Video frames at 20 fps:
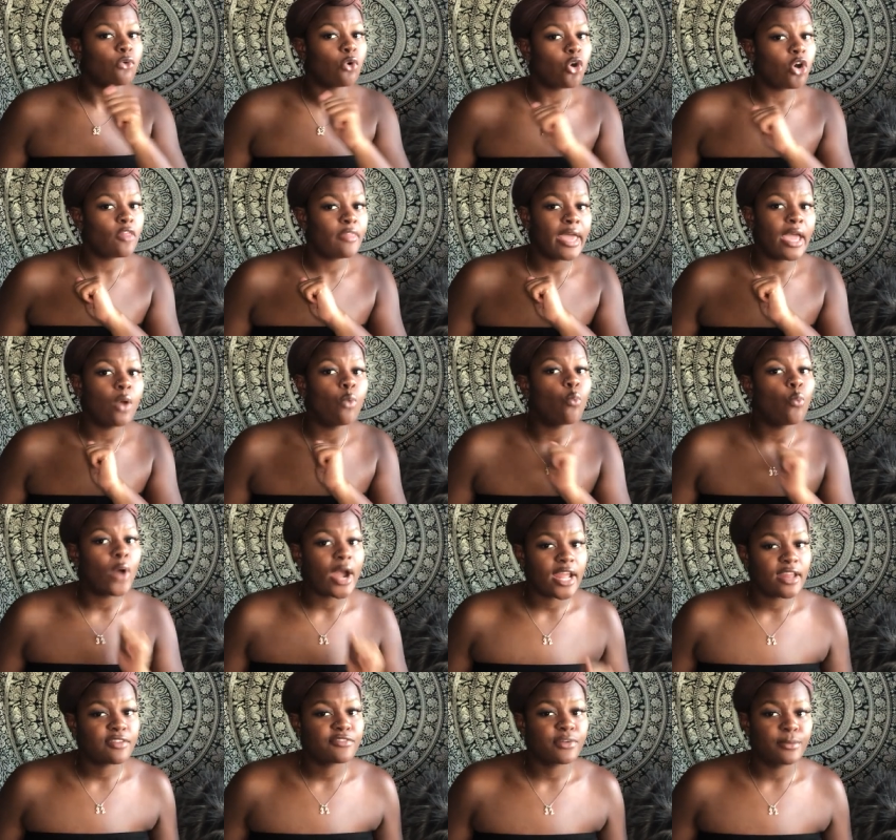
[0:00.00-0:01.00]
all that
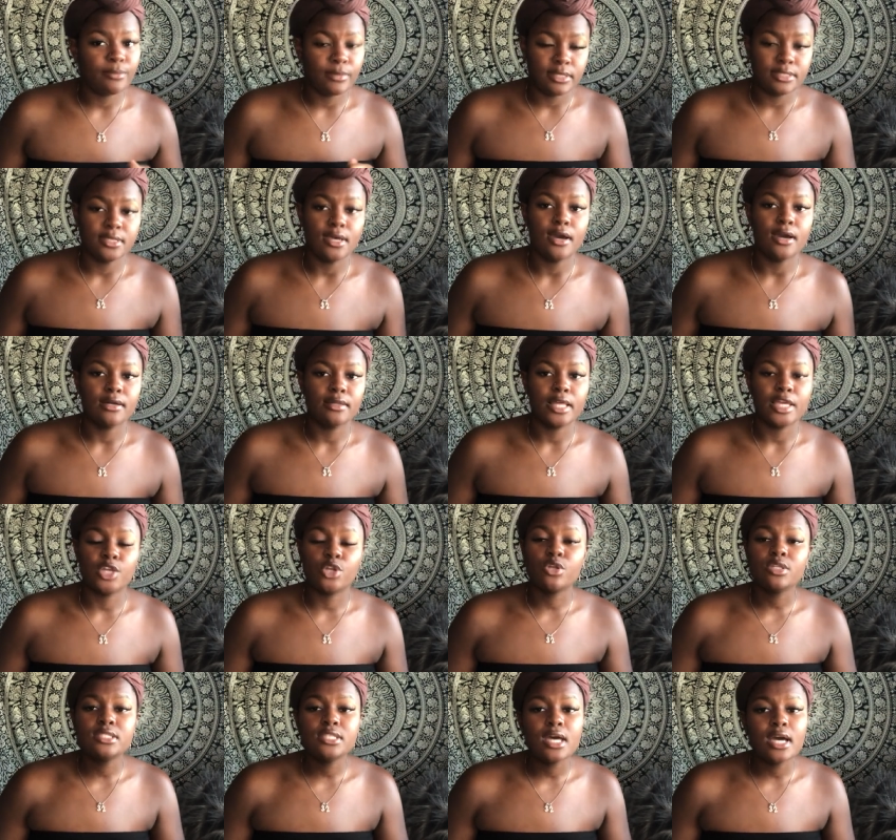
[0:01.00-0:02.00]
white from the tongue. Like,
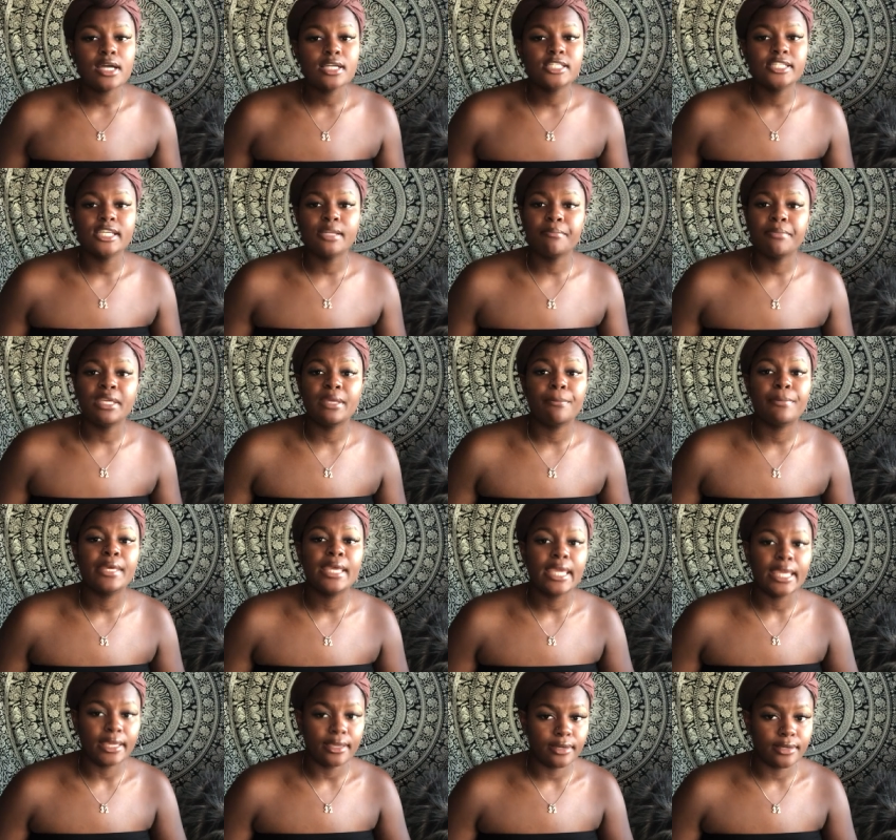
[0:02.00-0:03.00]
your tongue should be
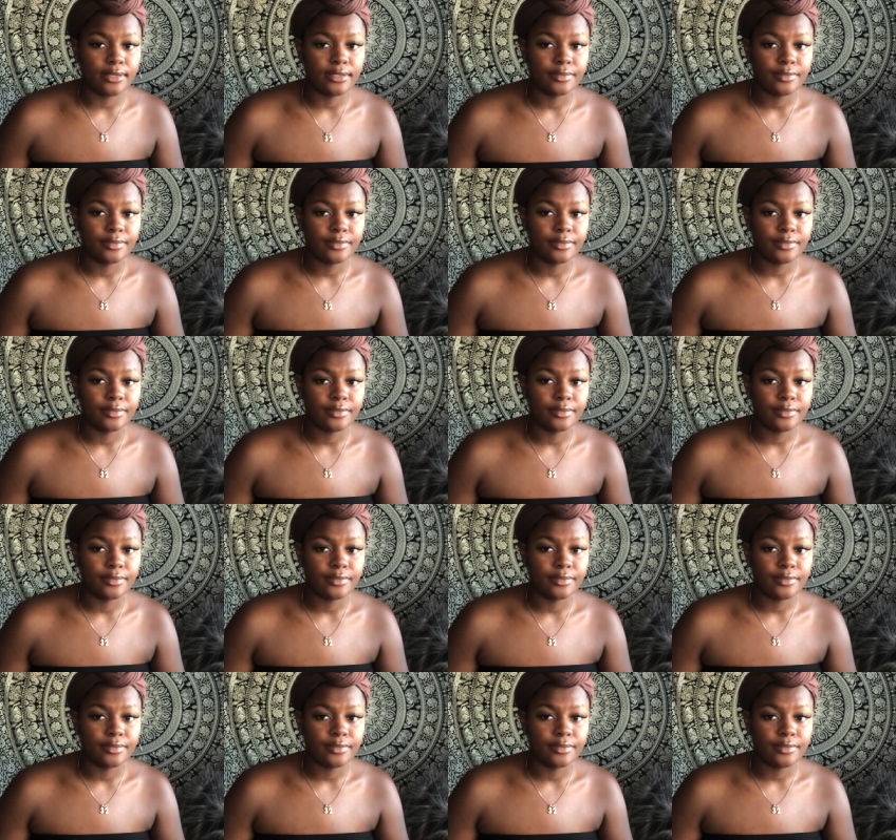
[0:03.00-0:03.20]
pink.